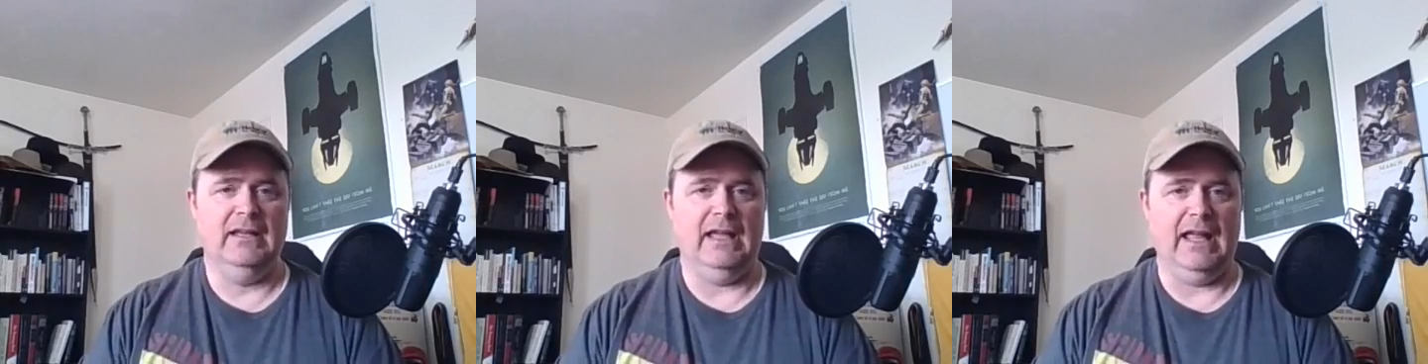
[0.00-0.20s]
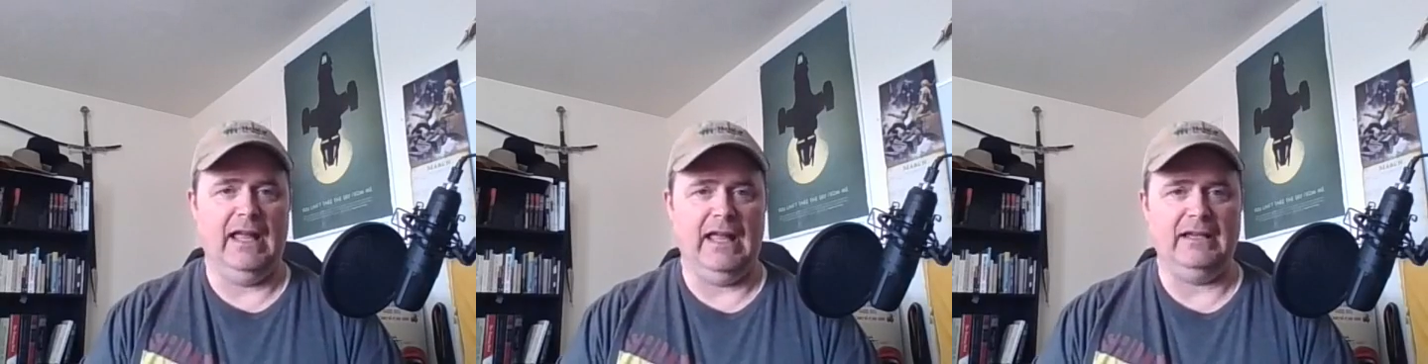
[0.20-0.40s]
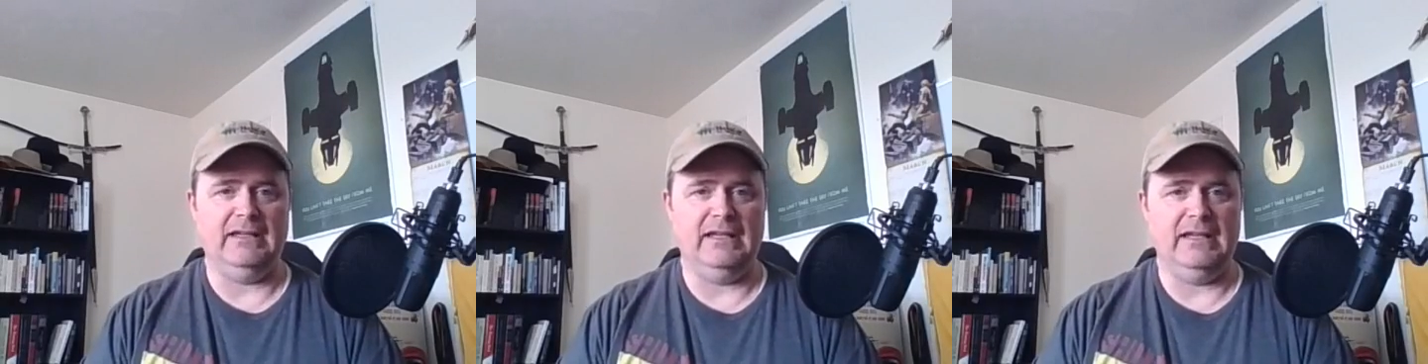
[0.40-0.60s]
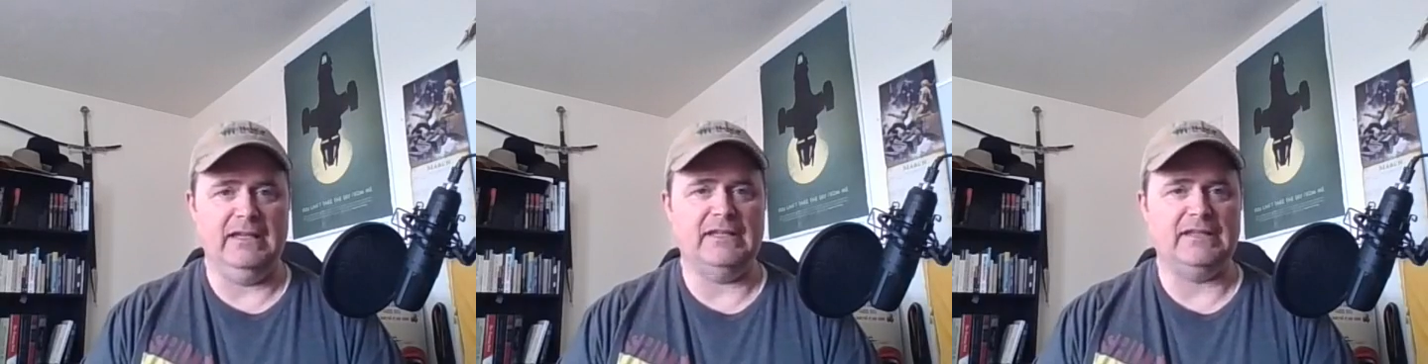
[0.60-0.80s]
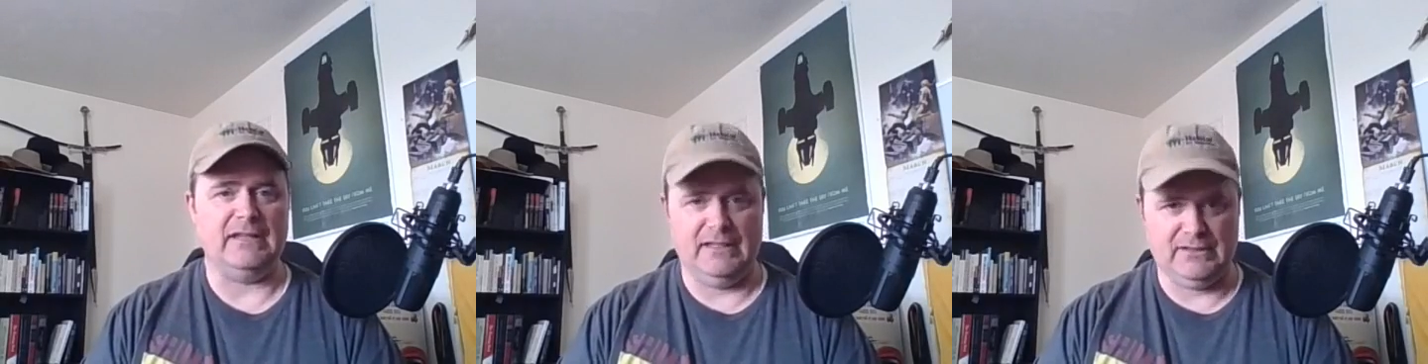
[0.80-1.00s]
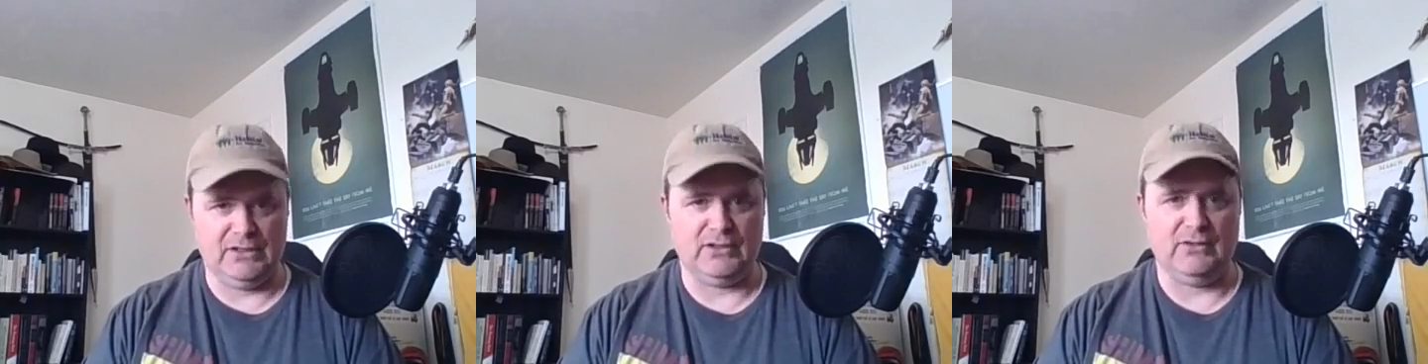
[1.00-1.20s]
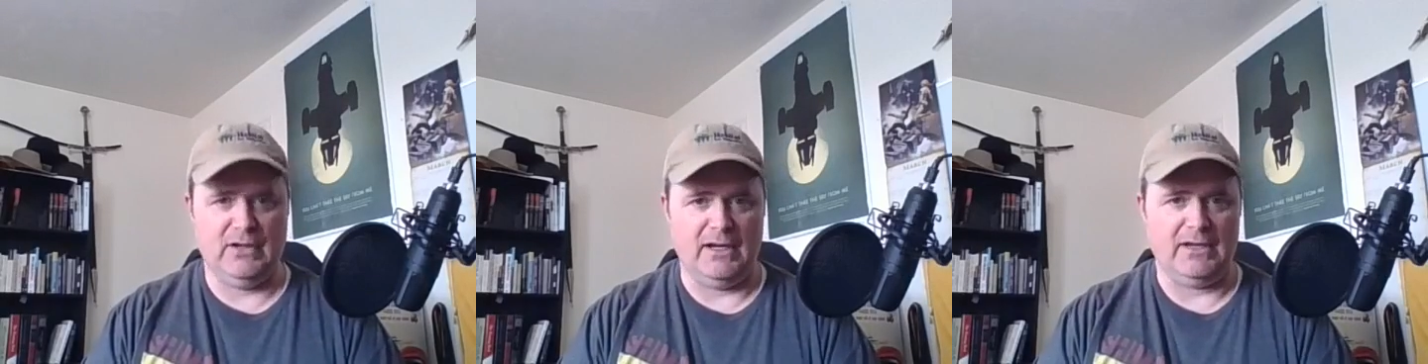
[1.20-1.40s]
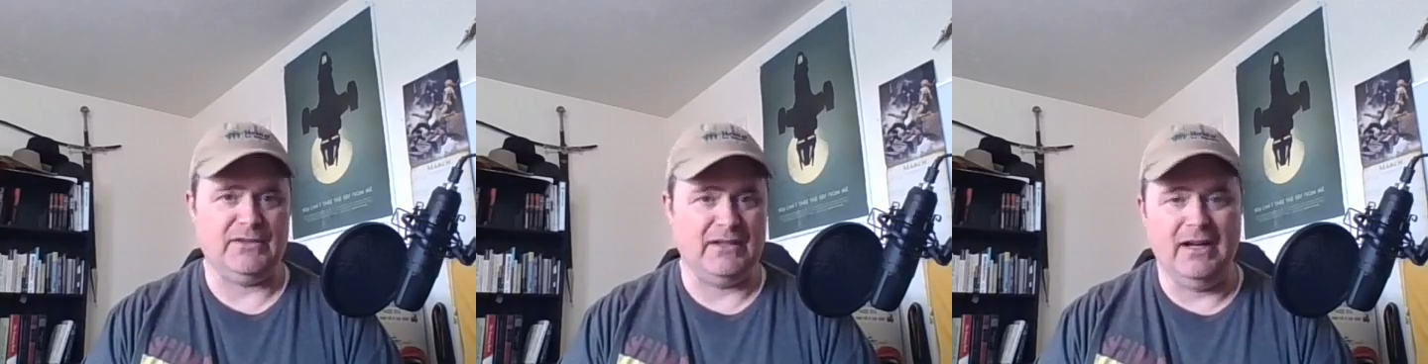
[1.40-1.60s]
And he decides to
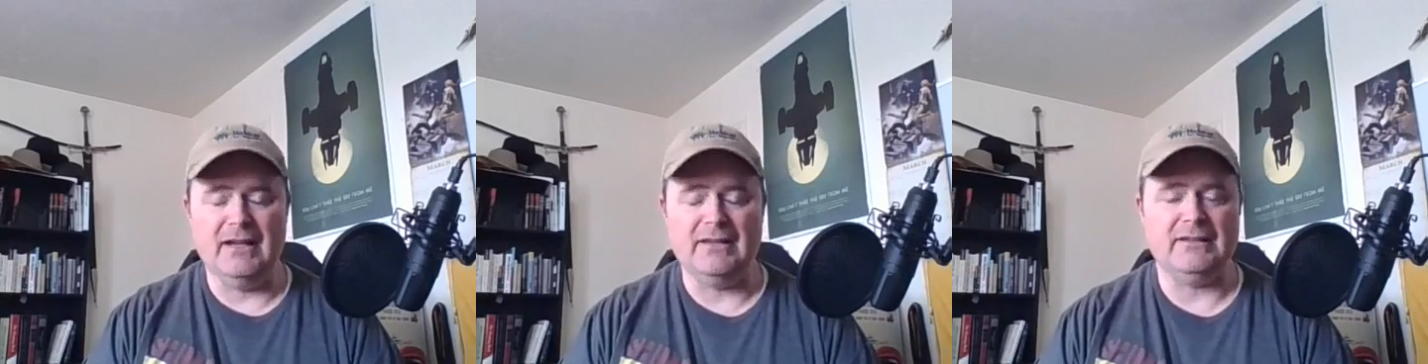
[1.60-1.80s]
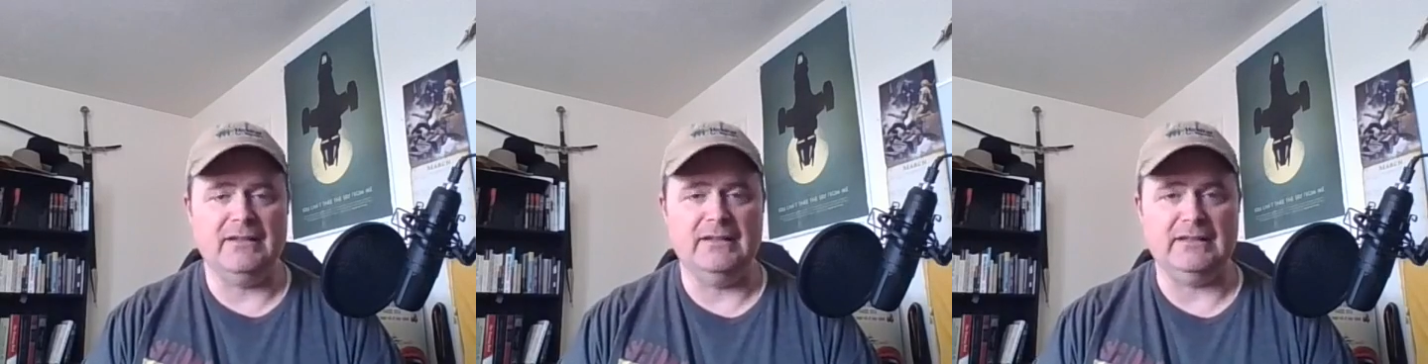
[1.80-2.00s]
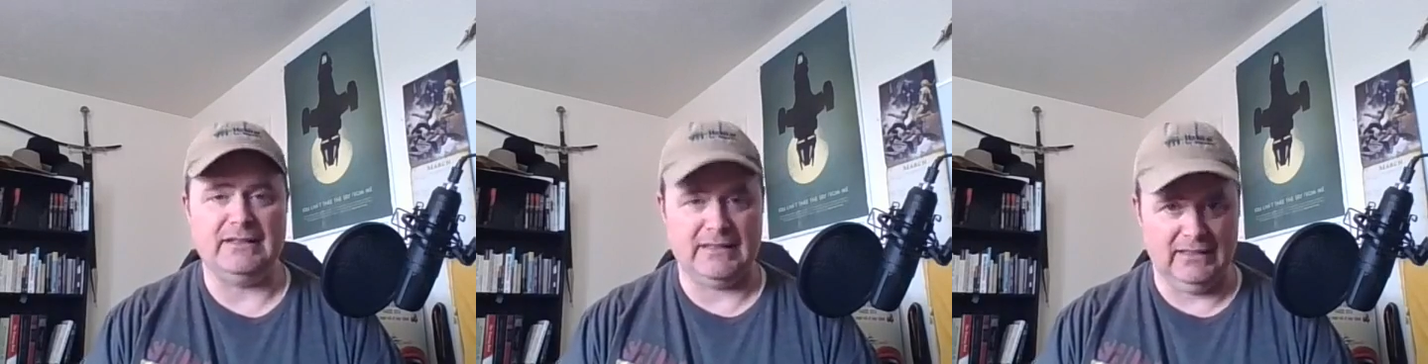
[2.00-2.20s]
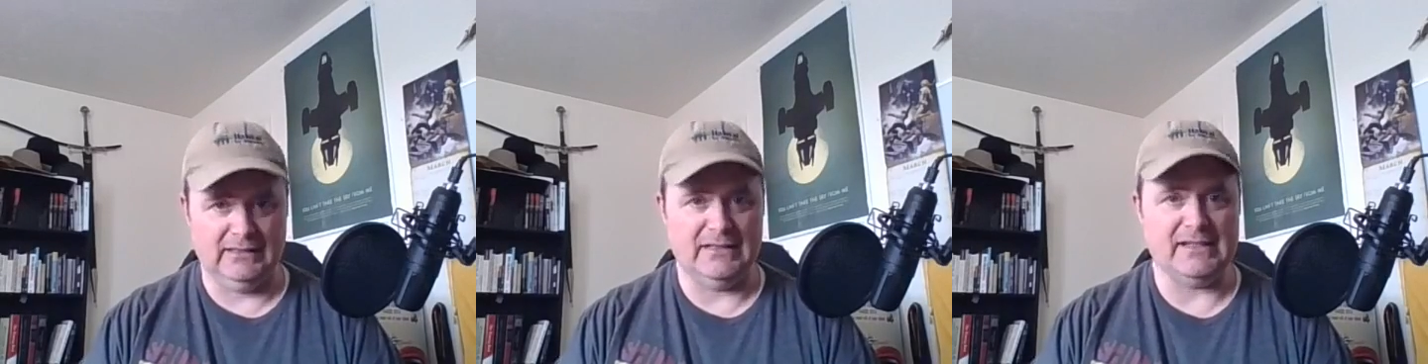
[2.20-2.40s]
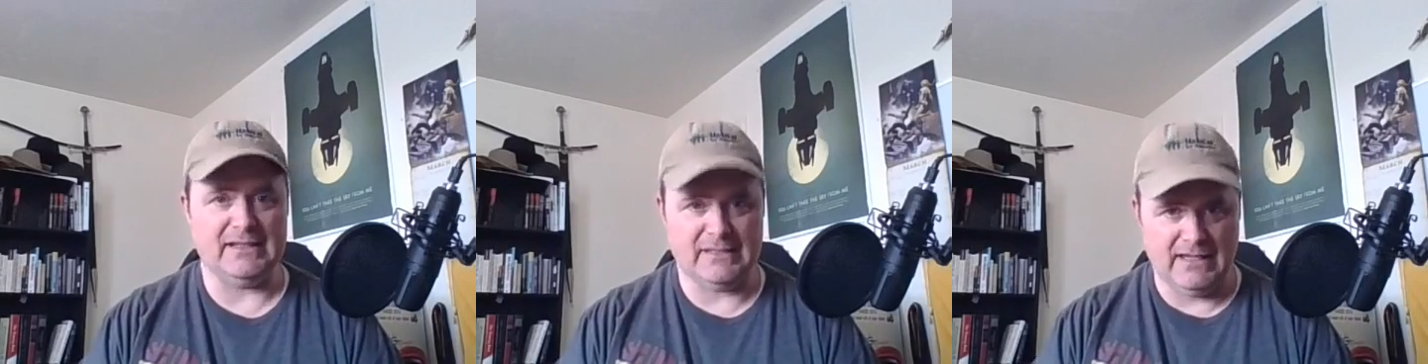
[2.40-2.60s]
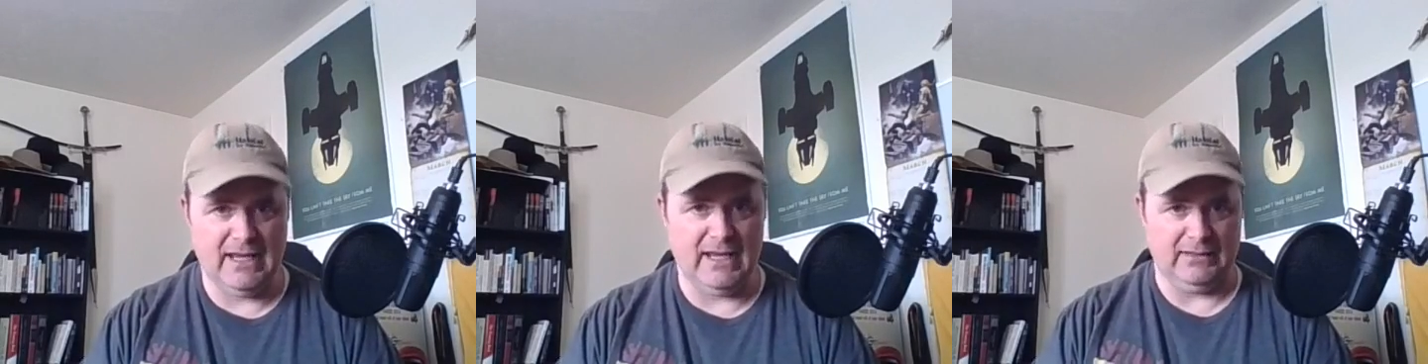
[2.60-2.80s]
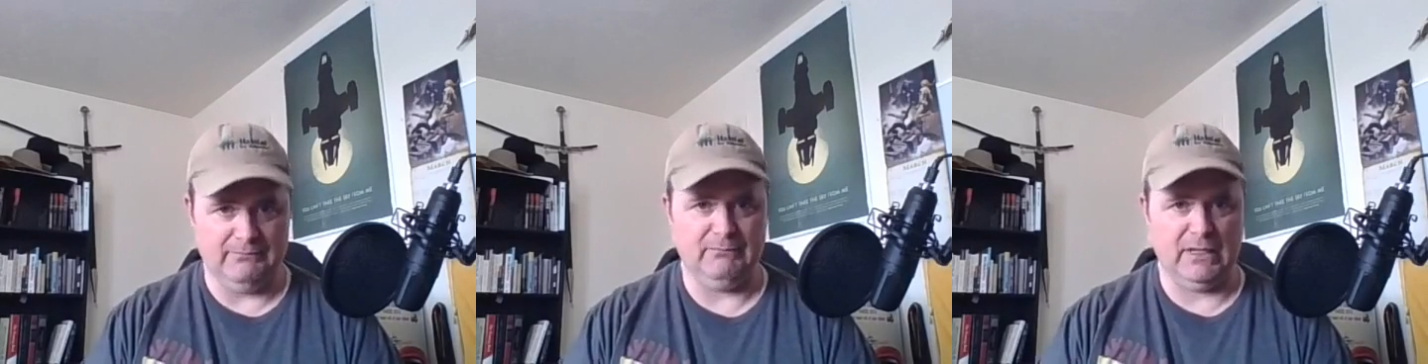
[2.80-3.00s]
cross the continent to kill his king